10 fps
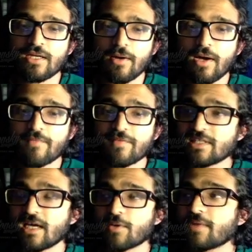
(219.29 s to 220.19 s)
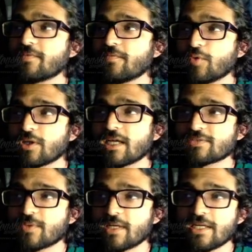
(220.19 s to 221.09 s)
Now, obviously, I don't have the full
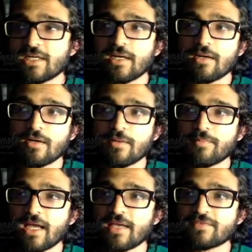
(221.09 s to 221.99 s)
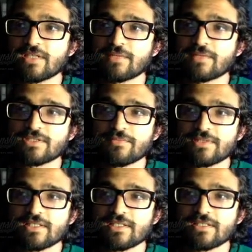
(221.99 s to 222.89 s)
class right here. I'm still
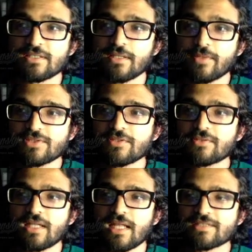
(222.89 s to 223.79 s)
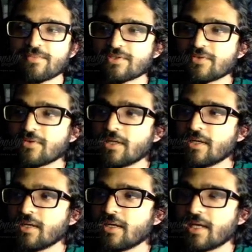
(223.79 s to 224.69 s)
missing the muzzle, the last muzzle,
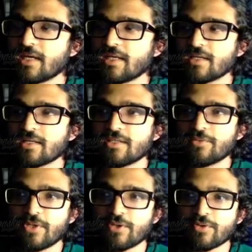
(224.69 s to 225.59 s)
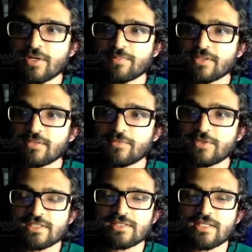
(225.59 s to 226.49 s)
and the rear grip,
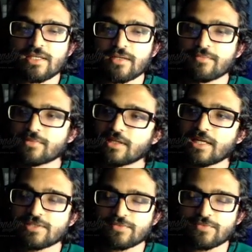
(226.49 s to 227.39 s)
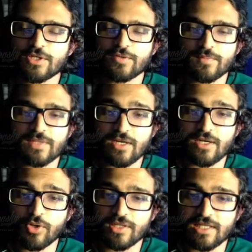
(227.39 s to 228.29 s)
which is the last rear grip, the
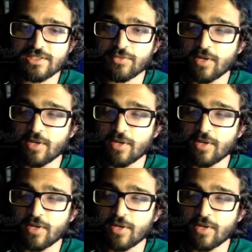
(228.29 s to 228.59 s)
airborne elastic